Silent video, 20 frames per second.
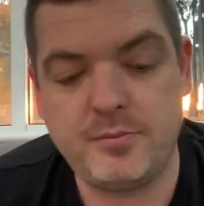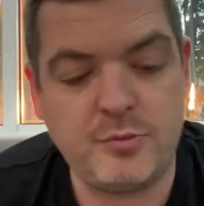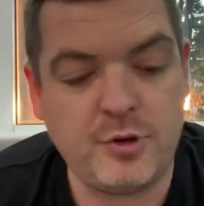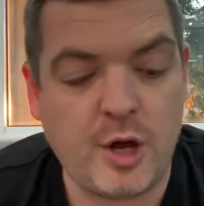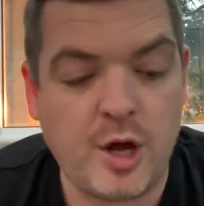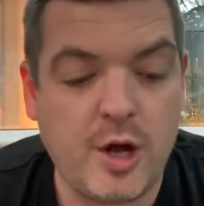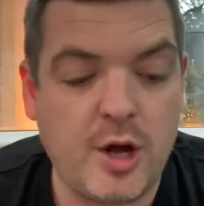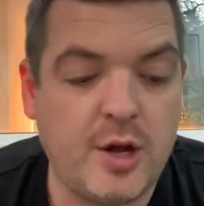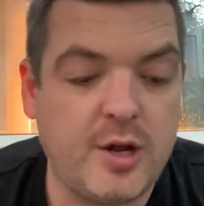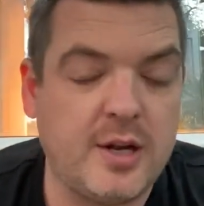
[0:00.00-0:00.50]

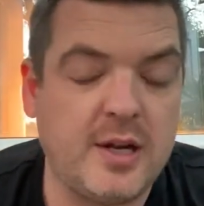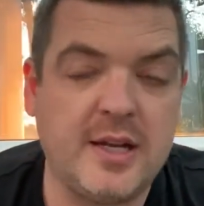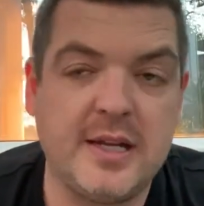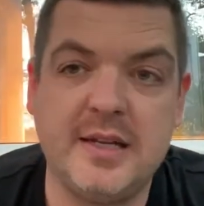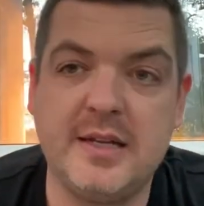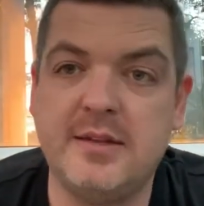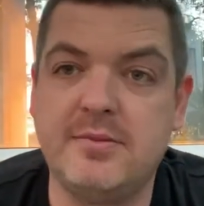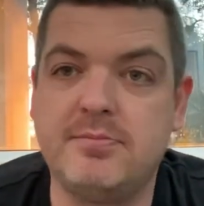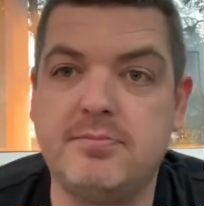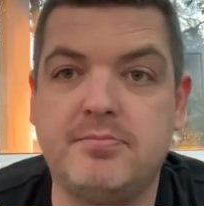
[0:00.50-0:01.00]

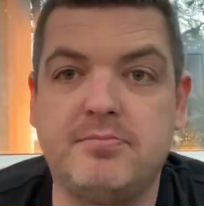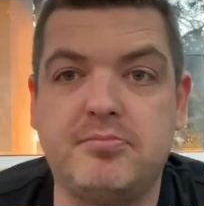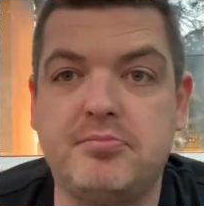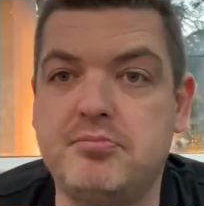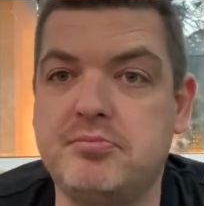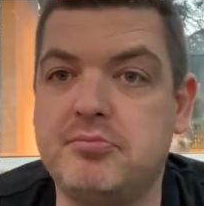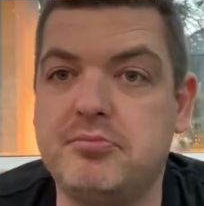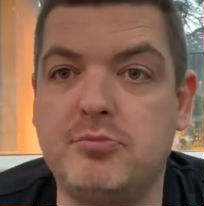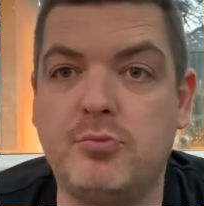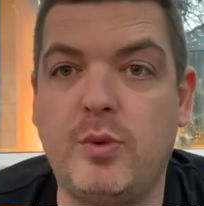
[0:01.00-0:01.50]
Totally
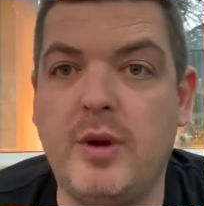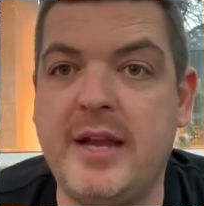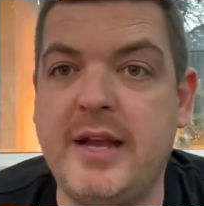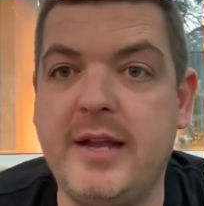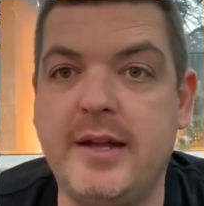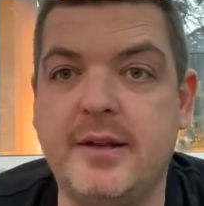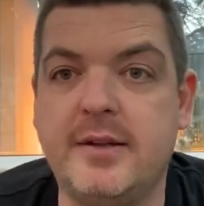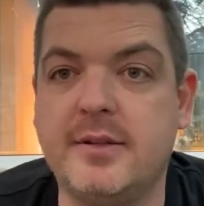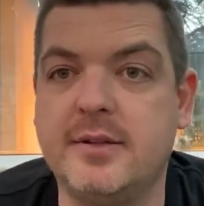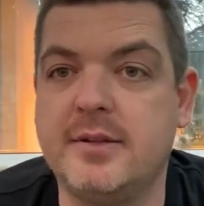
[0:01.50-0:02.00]

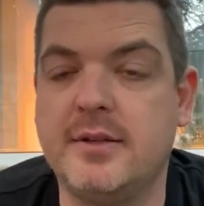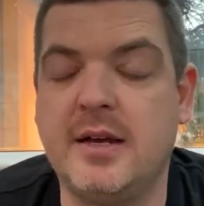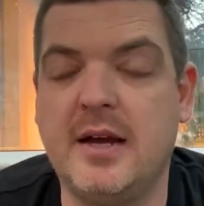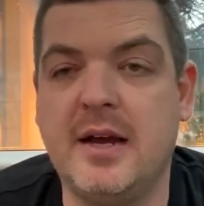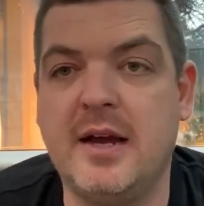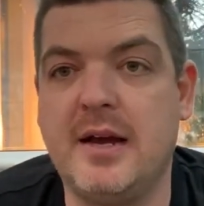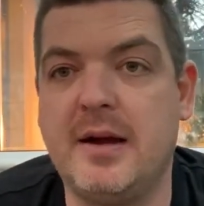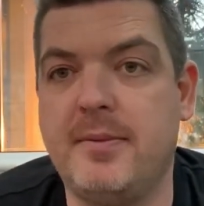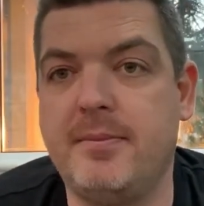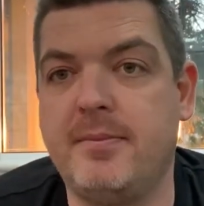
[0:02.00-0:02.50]
weird.
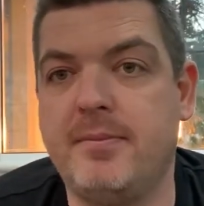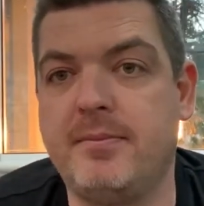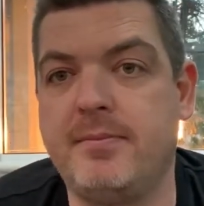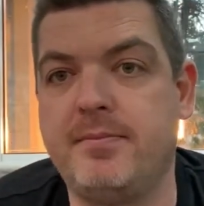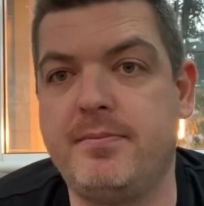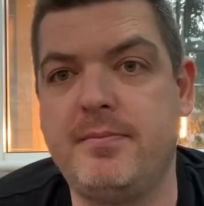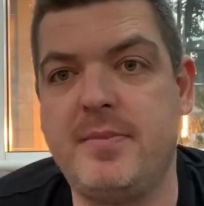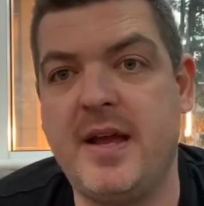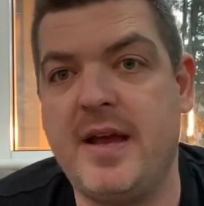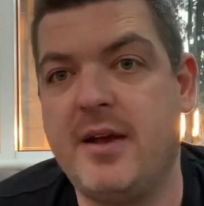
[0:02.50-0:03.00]
I
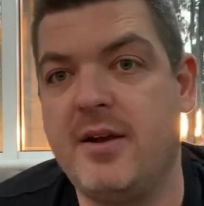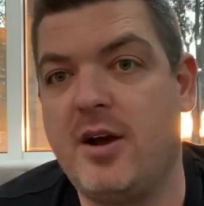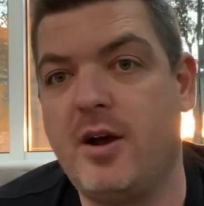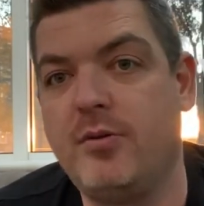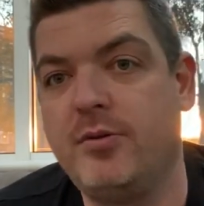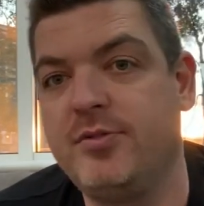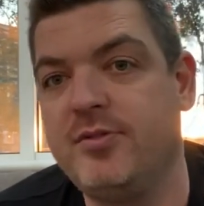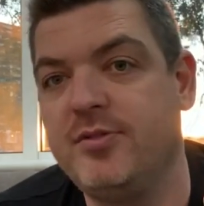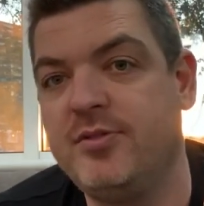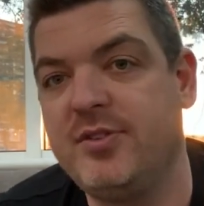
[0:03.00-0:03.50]

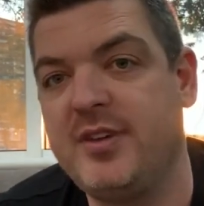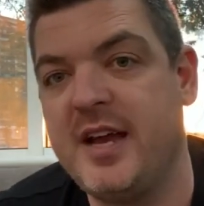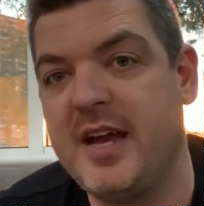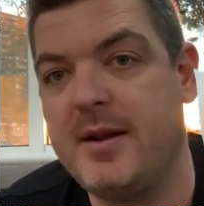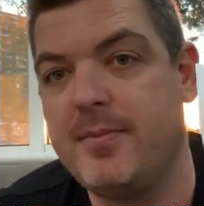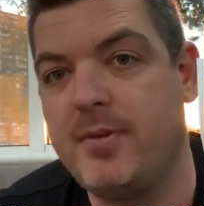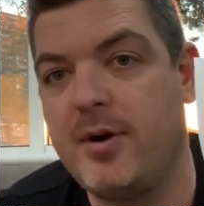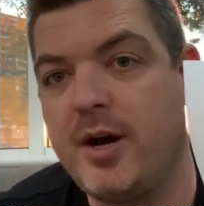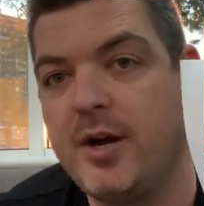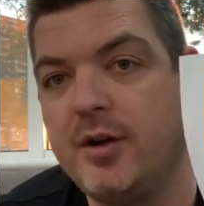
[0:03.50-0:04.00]
wasn't
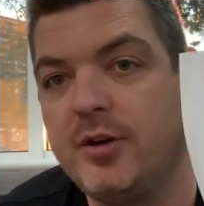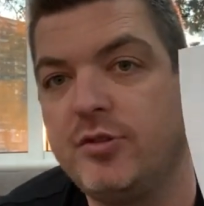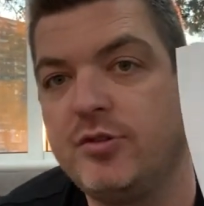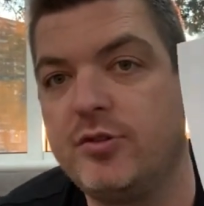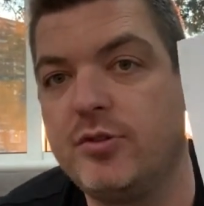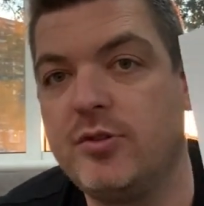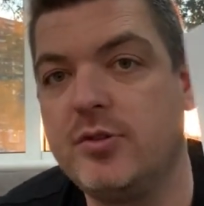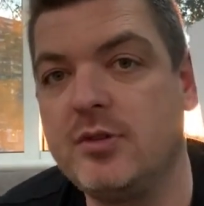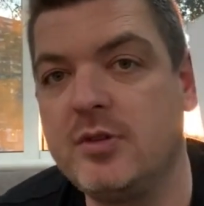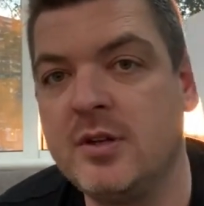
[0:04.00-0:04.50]
scared by it at
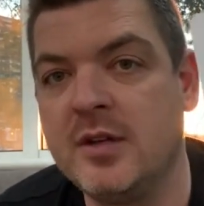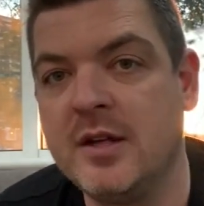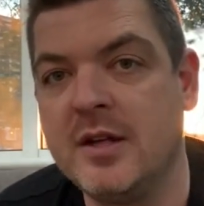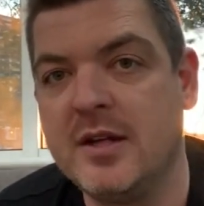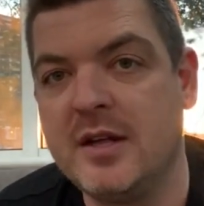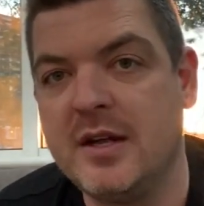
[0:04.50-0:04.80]
all.